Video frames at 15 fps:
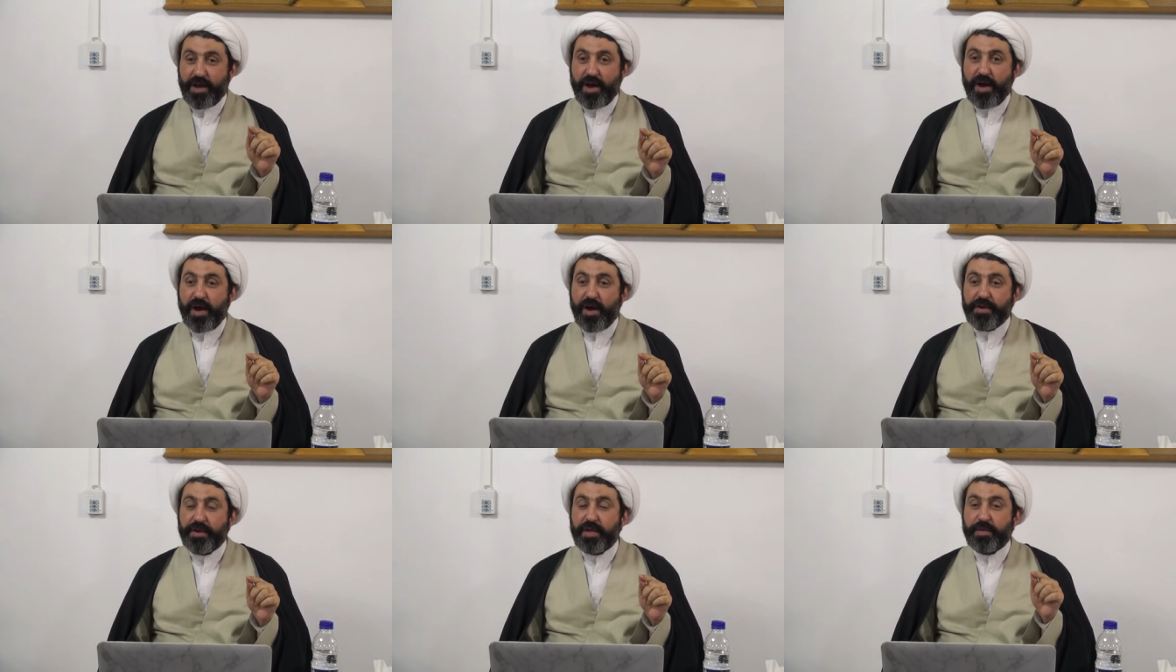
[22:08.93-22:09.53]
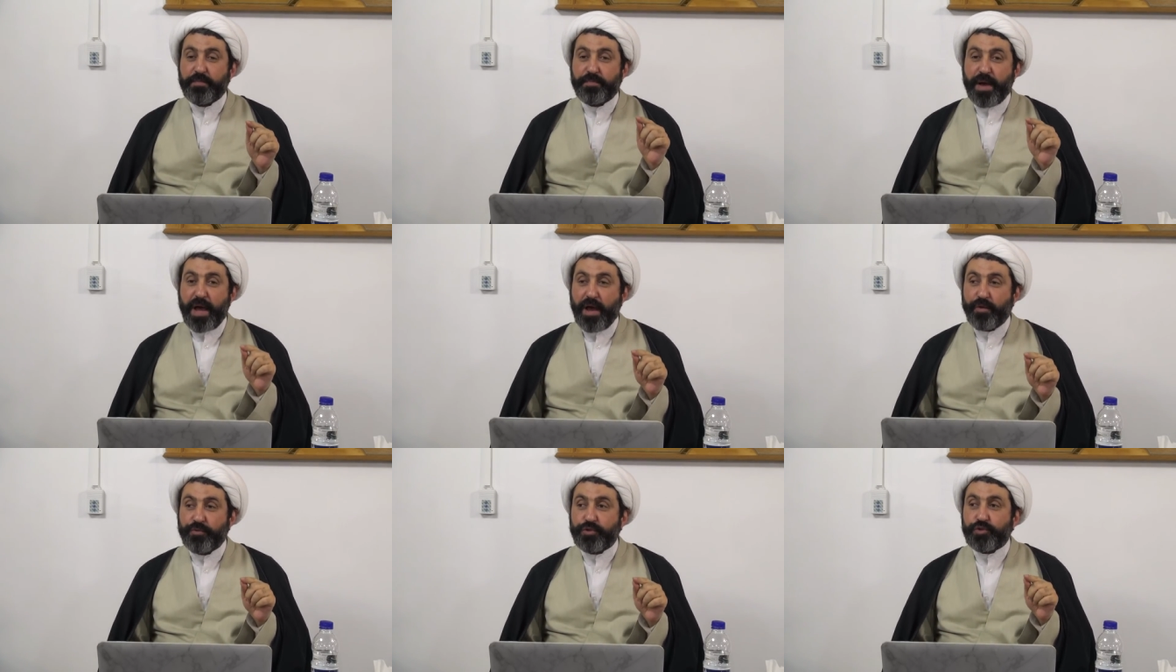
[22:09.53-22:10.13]
are
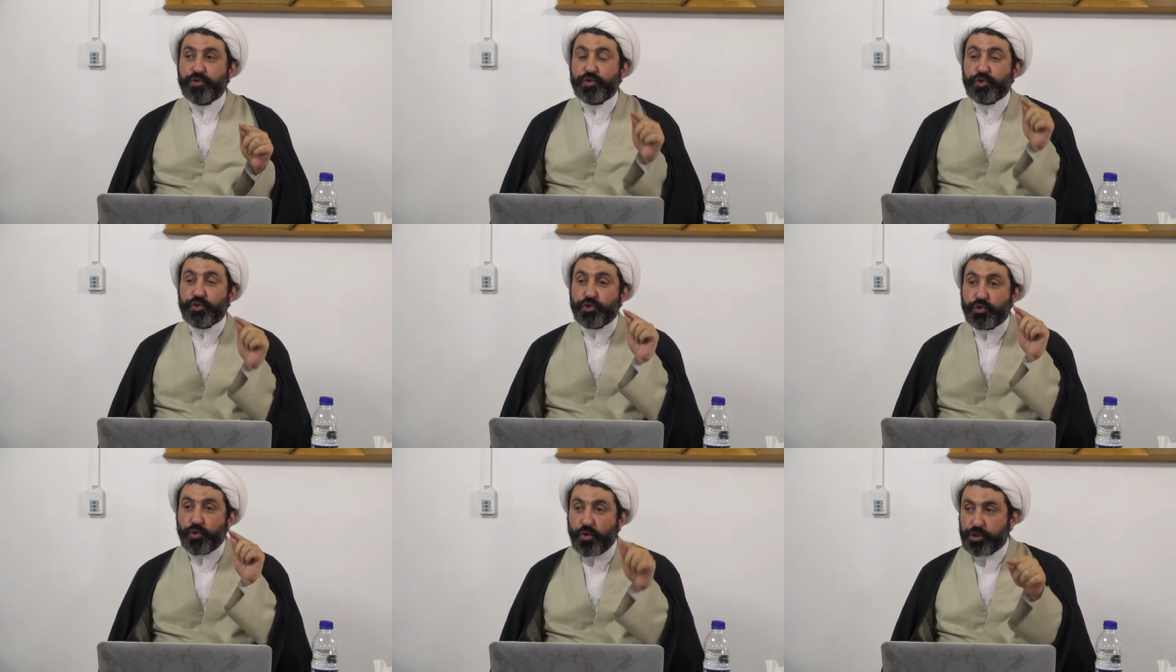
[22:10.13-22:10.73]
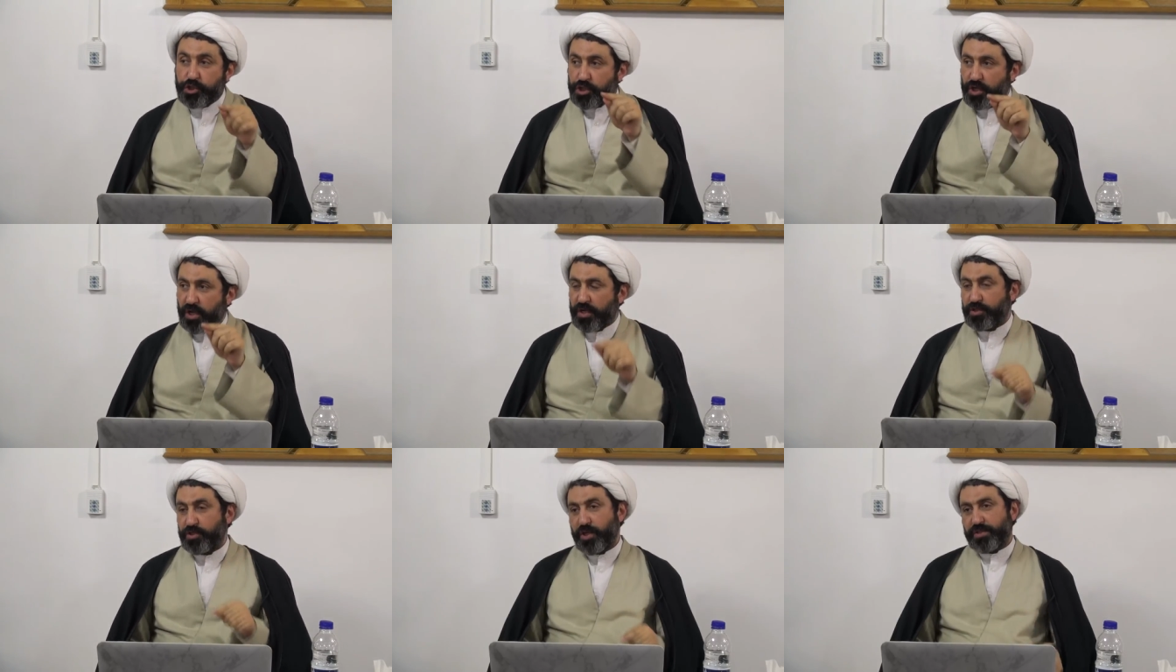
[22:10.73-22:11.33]
about
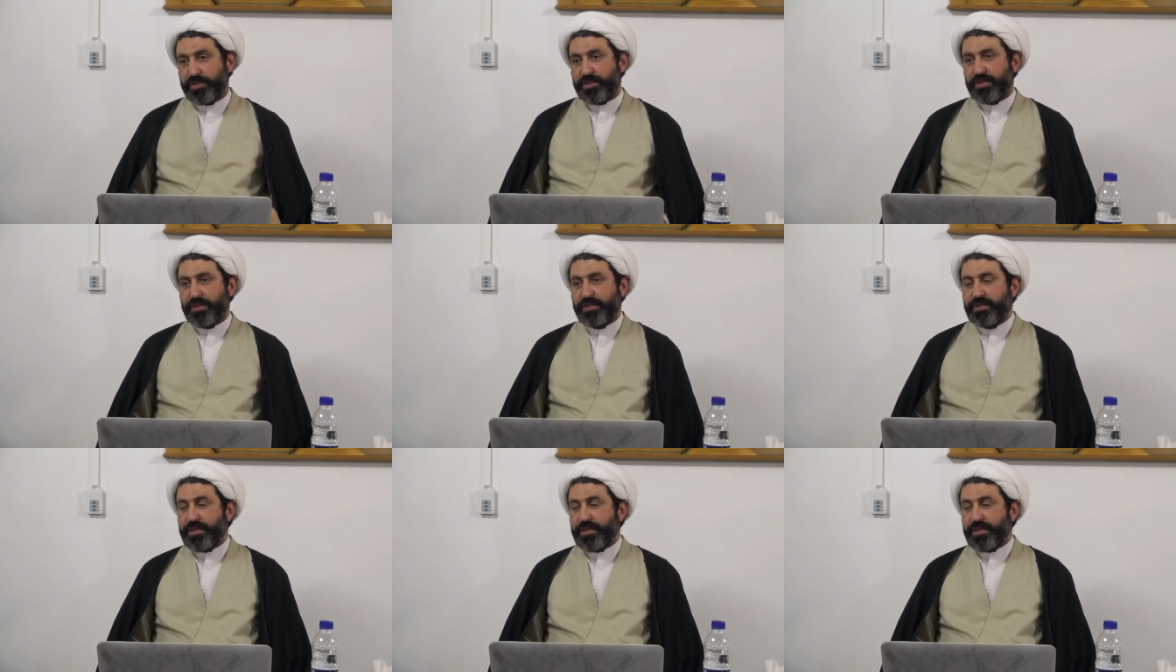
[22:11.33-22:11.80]
social justice,